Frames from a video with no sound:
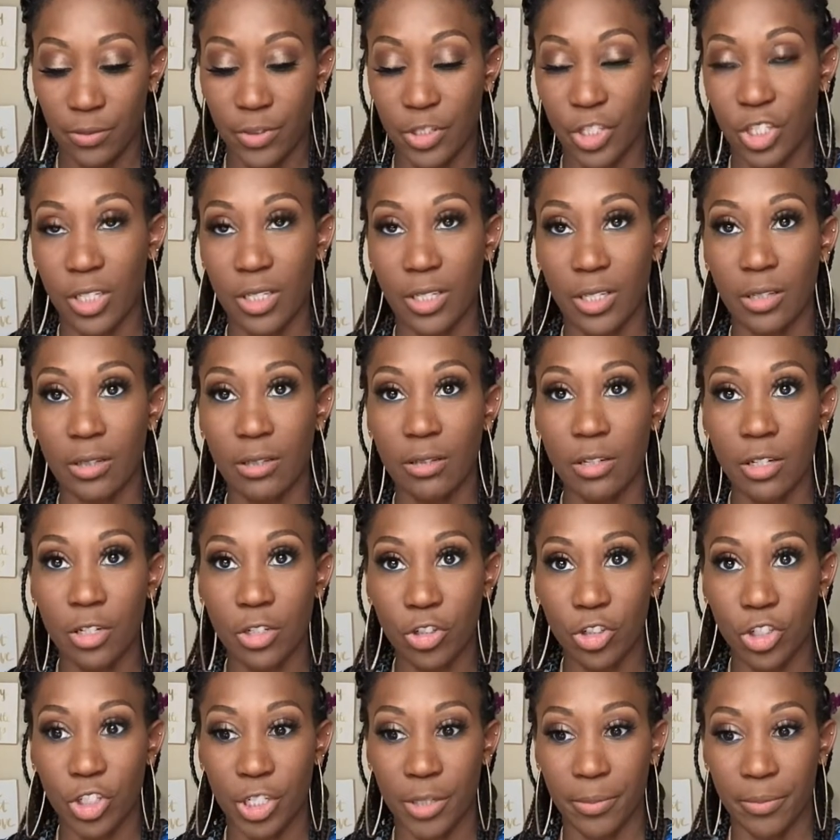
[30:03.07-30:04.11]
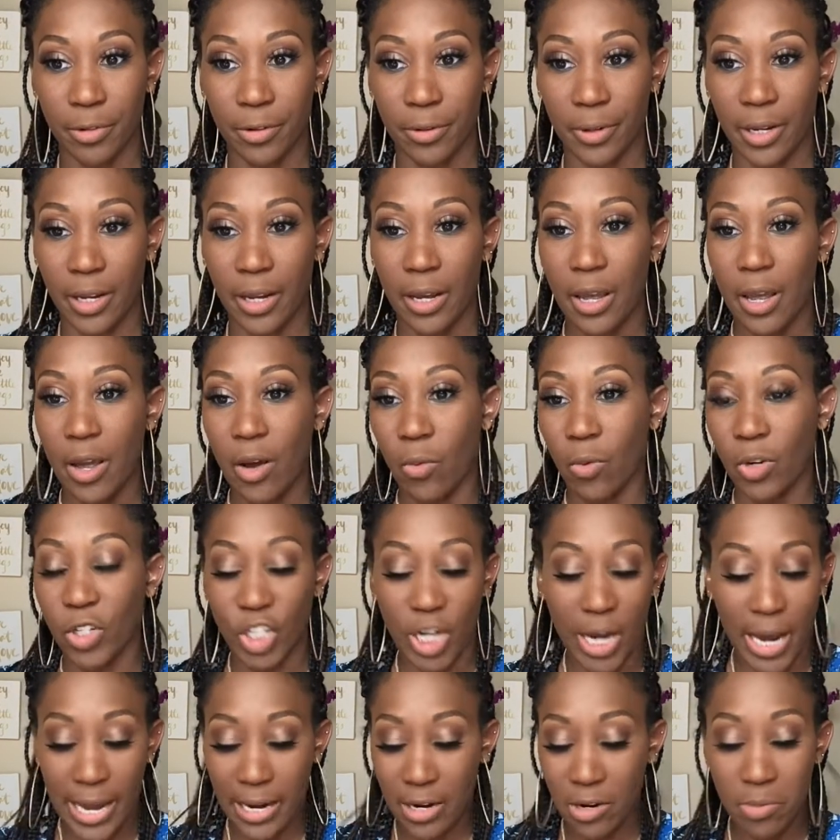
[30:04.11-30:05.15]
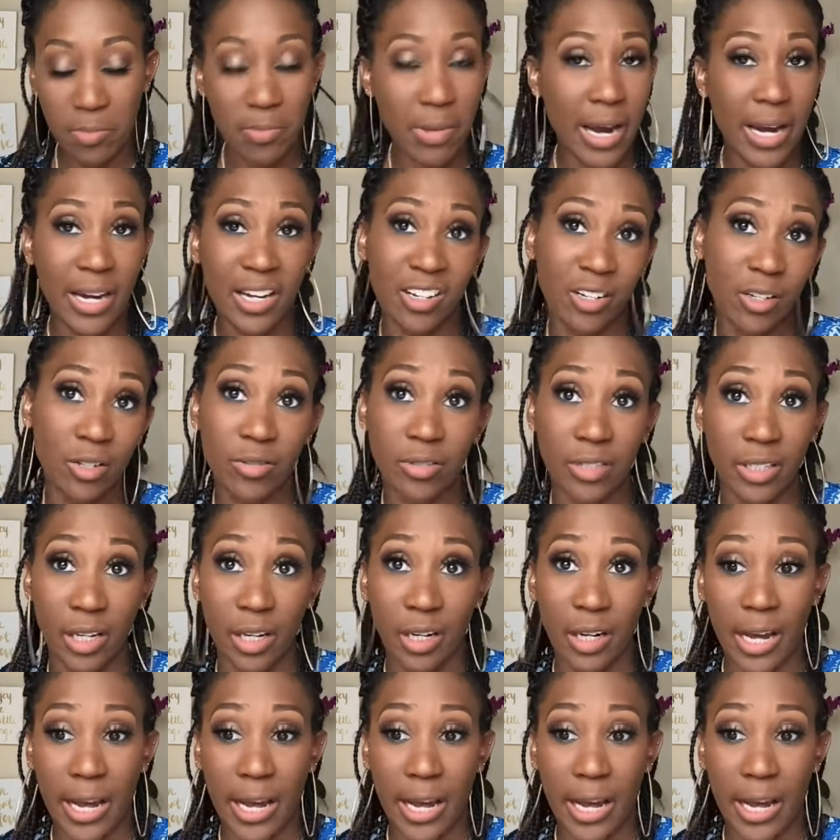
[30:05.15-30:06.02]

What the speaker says: which is a little shimmery, which I don't mind using.